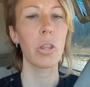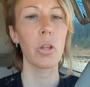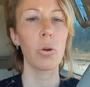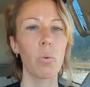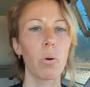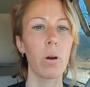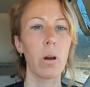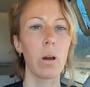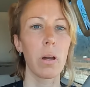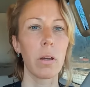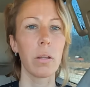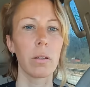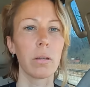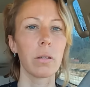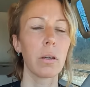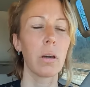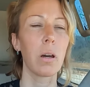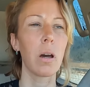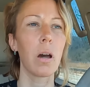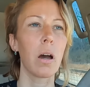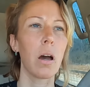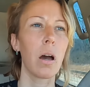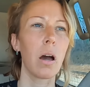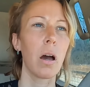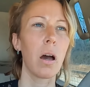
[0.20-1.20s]
another
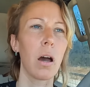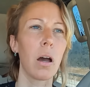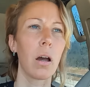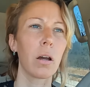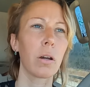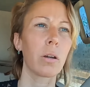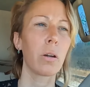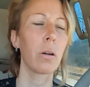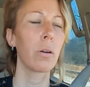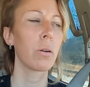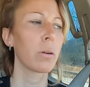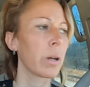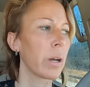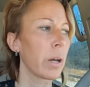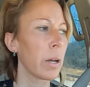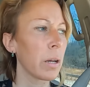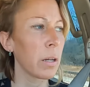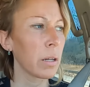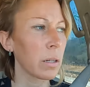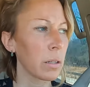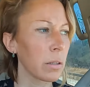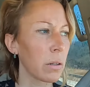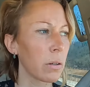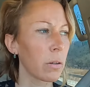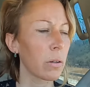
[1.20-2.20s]
one. Uh,
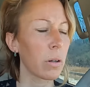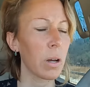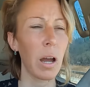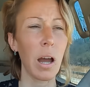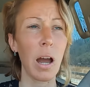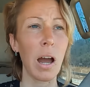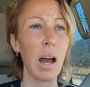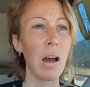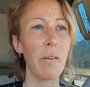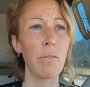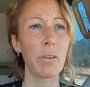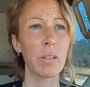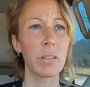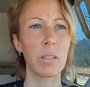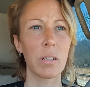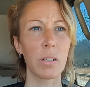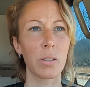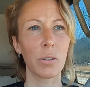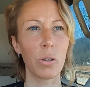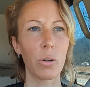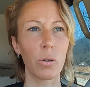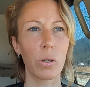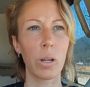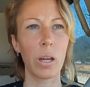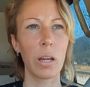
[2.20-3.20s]
cocaine. Okay, I haven't
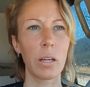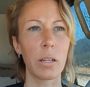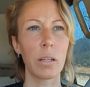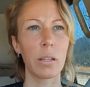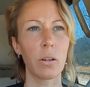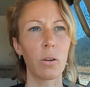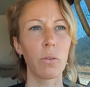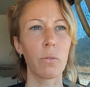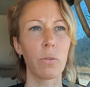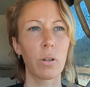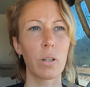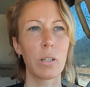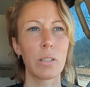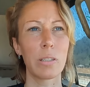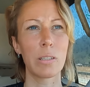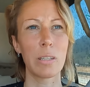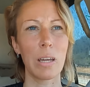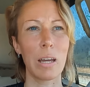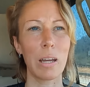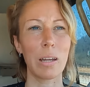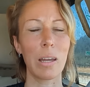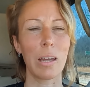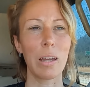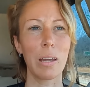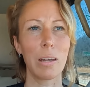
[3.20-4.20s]
done cocaine in over a
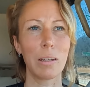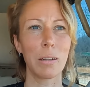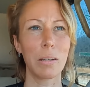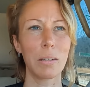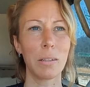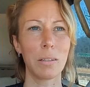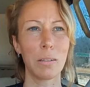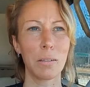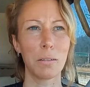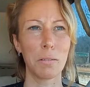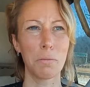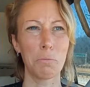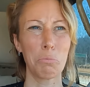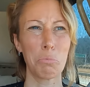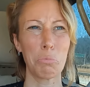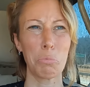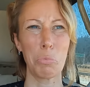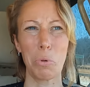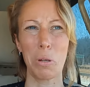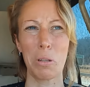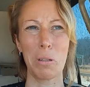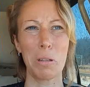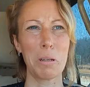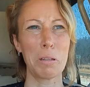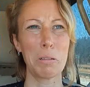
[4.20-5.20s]
decade, and
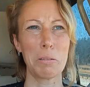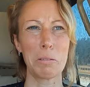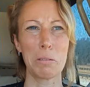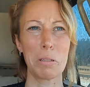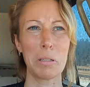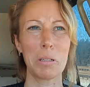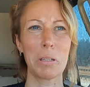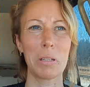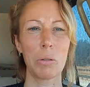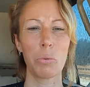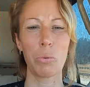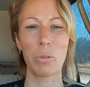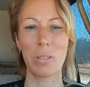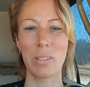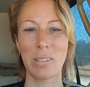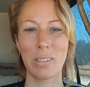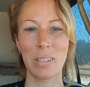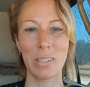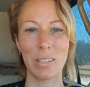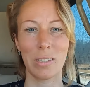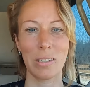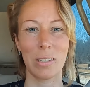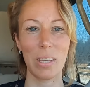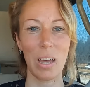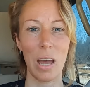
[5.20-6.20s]
when I did, it was
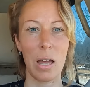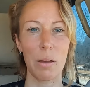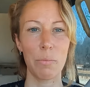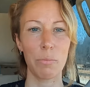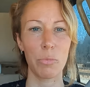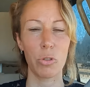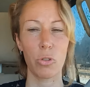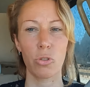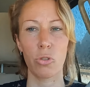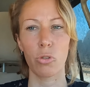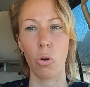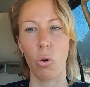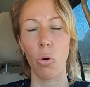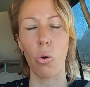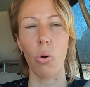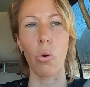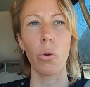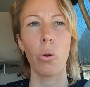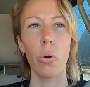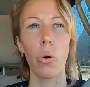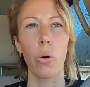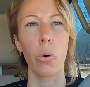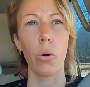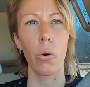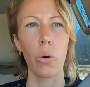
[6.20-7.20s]
six times
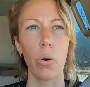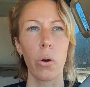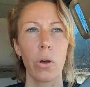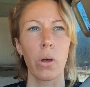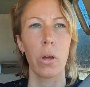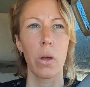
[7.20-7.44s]
total.